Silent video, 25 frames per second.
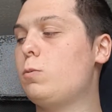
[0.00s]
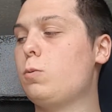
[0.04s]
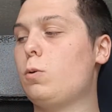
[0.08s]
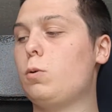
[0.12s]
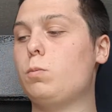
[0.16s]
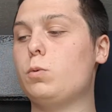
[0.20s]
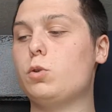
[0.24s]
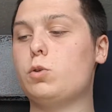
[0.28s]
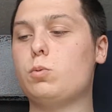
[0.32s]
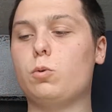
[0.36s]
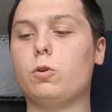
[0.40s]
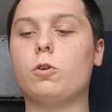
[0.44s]
one
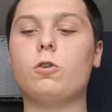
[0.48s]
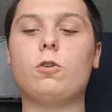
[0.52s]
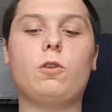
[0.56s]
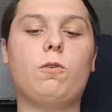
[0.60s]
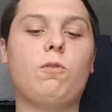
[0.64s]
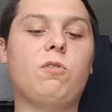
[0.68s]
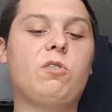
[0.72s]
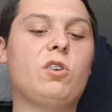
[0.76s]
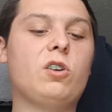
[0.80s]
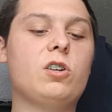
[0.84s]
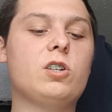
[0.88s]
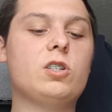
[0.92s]
was one of the
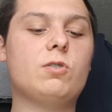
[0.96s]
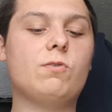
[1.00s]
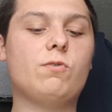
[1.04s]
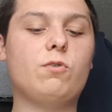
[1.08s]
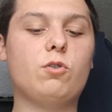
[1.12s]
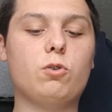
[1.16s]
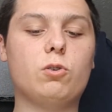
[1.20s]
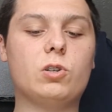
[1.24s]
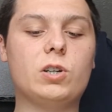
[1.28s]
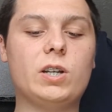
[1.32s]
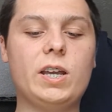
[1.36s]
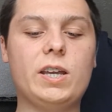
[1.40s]
first
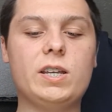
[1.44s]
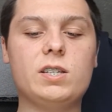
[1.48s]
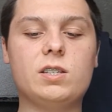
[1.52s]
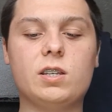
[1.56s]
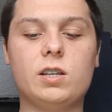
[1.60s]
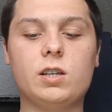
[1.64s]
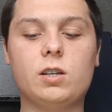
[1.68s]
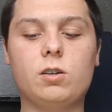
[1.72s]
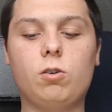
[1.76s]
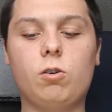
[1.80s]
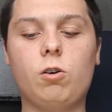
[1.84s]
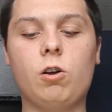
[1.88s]
4Ks
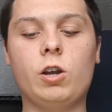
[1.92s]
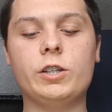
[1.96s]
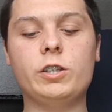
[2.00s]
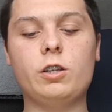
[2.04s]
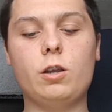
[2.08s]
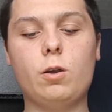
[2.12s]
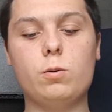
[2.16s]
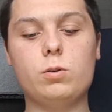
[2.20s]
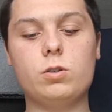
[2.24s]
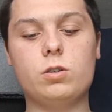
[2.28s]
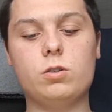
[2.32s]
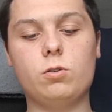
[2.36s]
I got. I
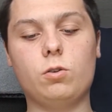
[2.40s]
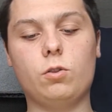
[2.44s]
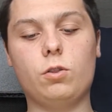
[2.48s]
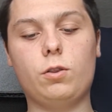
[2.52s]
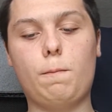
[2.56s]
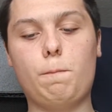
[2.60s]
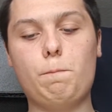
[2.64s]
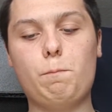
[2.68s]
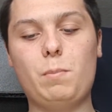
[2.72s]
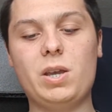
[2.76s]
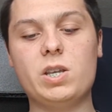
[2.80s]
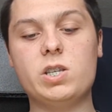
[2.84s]
know it's not the
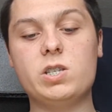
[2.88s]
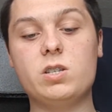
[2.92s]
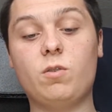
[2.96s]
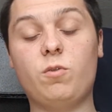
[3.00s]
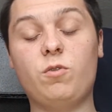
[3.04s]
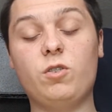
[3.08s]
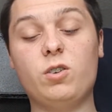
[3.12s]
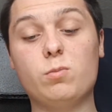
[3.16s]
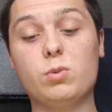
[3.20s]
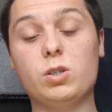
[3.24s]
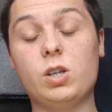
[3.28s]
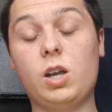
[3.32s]
best of
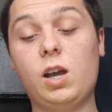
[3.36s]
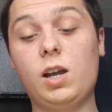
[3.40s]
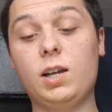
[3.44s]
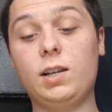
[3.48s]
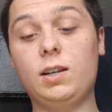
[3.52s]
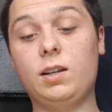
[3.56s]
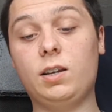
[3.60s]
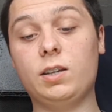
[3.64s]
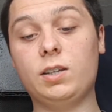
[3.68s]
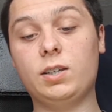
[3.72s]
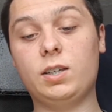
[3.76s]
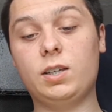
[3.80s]
films. I
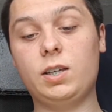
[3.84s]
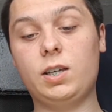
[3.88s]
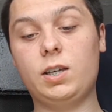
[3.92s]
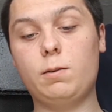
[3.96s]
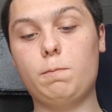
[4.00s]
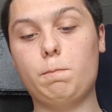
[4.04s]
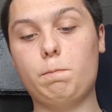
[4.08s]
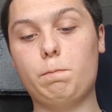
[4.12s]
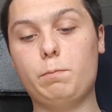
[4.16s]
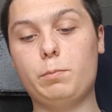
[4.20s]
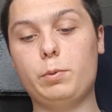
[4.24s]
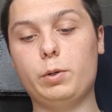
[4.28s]
like it,
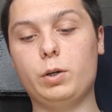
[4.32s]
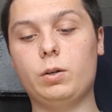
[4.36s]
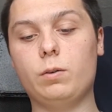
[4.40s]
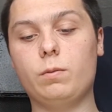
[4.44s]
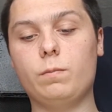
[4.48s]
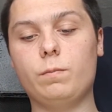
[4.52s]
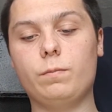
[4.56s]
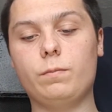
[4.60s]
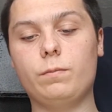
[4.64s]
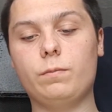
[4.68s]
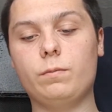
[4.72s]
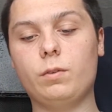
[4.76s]
but
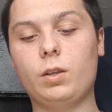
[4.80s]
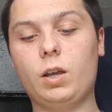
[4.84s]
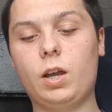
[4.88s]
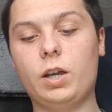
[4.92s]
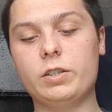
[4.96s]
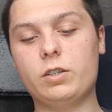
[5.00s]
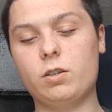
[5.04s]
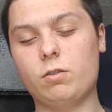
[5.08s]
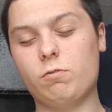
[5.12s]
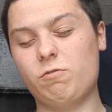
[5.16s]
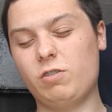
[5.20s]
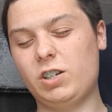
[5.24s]
I
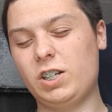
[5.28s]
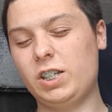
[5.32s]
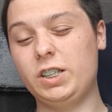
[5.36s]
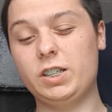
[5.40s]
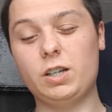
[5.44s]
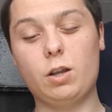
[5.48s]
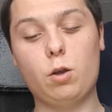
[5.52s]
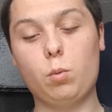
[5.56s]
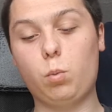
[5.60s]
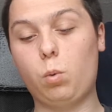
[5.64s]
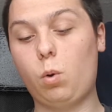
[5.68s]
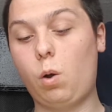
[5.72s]
don't really
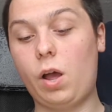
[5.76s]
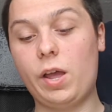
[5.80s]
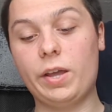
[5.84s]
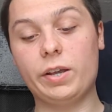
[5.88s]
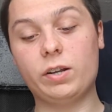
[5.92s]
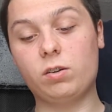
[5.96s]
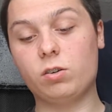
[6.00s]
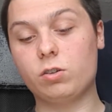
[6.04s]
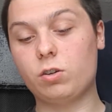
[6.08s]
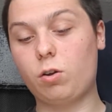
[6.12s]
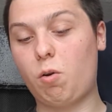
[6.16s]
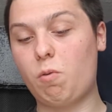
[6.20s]
know why I
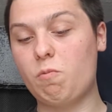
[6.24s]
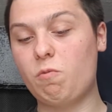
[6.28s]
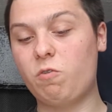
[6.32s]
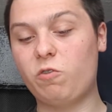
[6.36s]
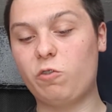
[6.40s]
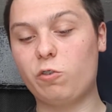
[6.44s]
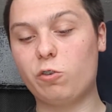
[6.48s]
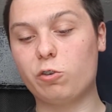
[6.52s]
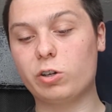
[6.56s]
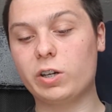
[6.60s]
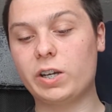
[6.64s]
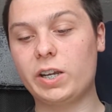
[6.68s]
got it on
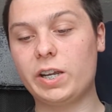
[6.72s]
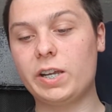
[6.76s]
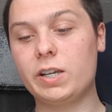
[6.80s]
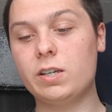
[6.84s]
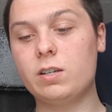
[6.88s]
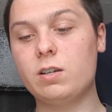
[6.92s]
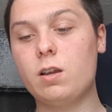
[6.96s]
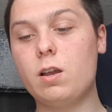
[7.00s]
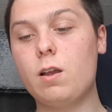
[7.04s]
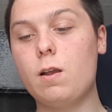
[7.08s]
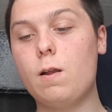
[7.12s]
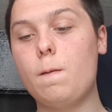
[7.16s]
4K.
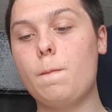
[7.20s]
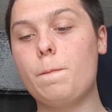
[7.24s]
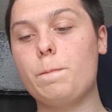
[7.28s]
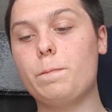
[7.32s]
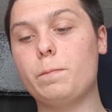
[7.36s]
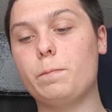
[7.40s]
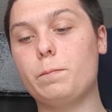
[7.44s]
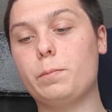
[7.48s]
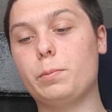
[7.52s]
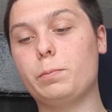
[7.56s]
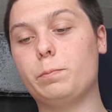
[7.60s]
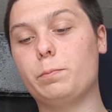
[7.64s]

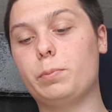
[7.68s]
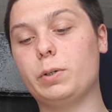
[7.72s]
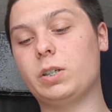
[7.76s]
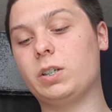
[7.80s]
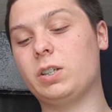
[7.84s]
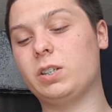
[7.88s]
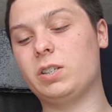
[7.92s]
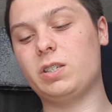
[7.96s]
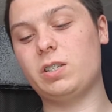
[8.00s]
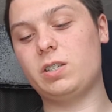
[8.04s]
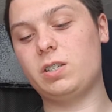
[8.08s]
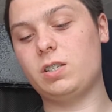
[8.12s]

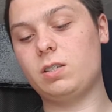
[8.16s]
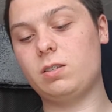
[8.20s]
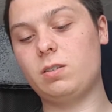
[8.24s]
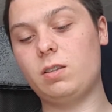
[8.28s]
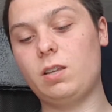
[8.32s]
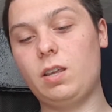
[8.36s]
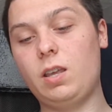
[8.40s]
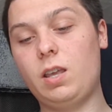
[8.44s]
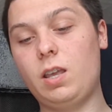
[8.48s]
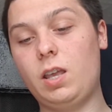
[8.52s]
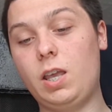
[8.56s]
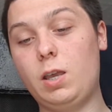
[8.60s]
Because
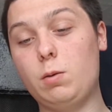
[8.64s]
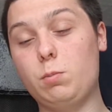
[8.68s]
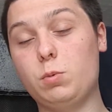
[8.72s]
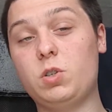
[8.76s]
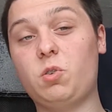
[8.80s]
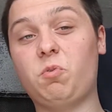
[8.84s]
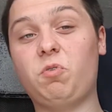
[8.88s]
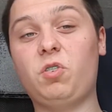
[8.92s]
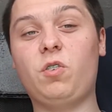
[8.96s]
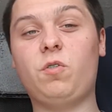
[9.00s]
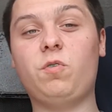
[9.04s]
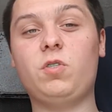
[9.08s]
it was
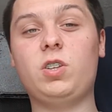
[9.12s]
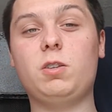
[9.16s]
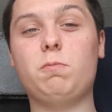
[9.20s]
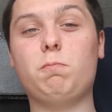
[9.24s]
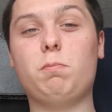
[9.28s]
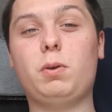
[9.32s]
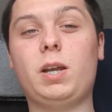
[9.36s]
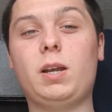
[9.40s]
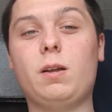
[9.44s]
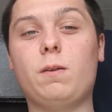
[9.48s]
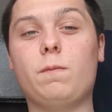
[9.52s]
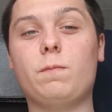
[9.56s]

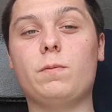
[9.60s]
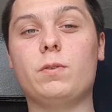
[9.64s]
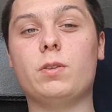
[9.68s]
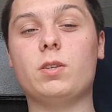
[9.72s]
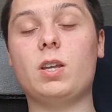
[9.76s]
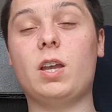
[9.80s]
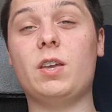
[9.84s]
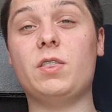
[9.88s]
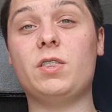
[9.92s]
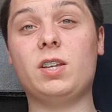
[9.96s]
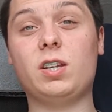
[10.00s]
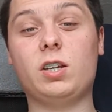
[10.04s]
£15.
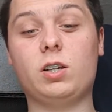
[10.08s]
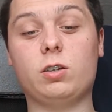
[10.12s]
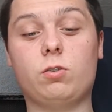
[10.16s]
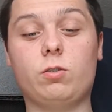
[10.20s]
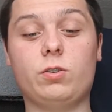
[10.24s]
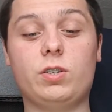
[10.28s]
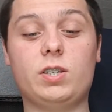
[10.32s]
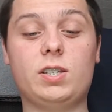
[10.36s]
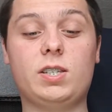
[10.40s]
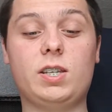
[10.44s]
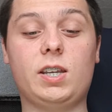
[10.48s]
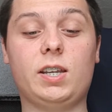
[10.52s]
I think I got
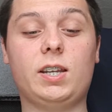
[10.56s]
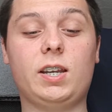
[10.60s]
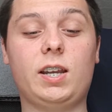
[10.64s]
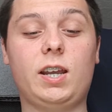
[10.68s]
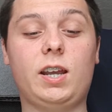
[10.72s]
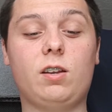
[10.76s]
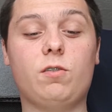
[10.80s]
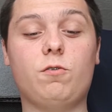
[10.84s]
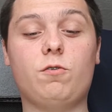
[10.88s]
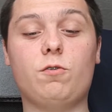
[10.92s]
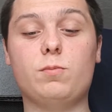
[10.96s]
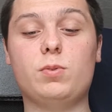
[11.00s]
this second
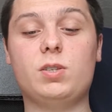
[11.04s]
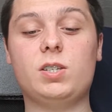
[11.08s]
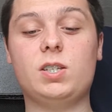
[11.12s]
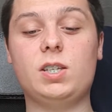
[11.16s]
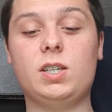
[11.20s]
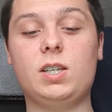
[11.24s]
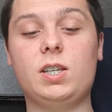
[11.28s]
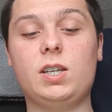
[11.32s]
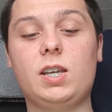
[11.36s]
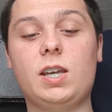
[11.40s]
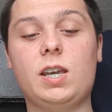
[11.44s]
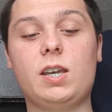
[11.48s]
hand from
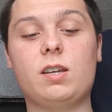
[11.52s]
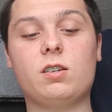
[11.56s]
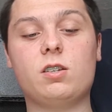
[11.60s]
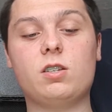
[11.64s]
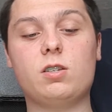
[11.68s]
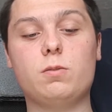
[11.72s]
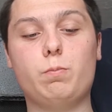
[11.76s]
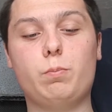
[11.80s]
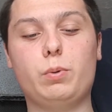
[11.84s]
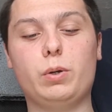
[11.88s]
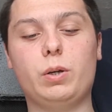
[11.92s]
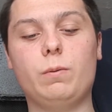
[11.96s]

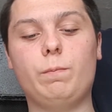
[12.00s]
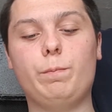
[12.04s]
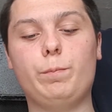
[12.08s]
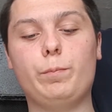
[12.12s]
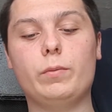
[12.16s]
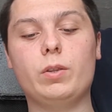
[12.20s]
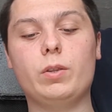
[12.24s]
CEX, but